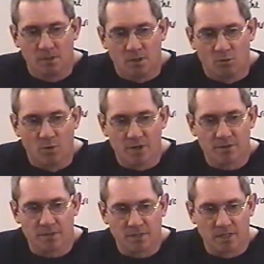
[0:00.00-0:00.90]
one of
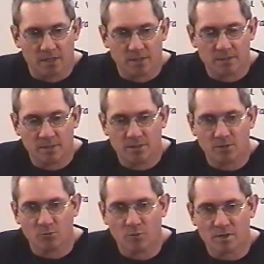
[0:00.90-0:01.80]
the uh,
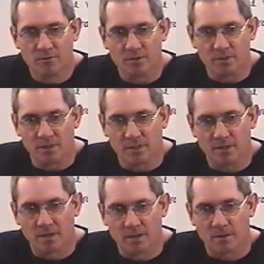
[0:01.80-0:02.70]
one of the
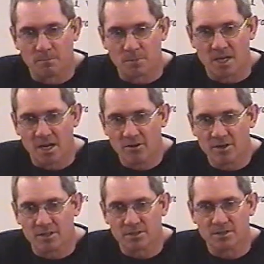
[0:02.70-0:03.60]
um,
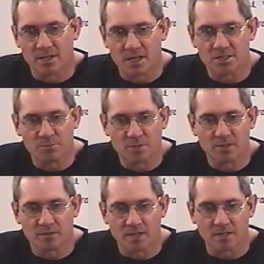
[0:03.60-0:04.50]
areas that I spent a
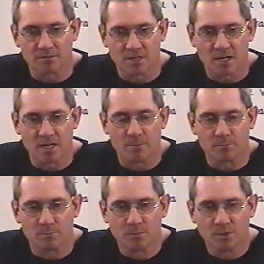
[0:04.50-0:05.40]
lot of time
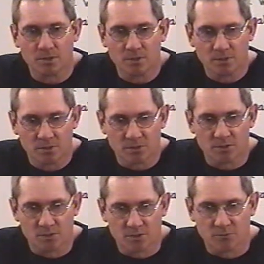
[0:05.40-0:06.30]

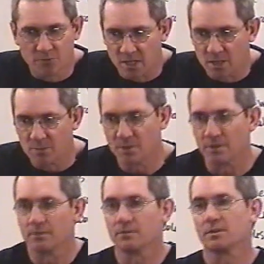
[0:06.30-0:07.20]
developing
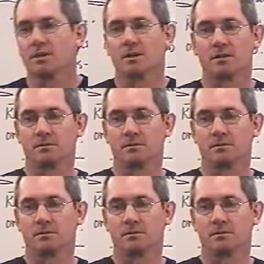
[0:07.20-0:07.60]
uh,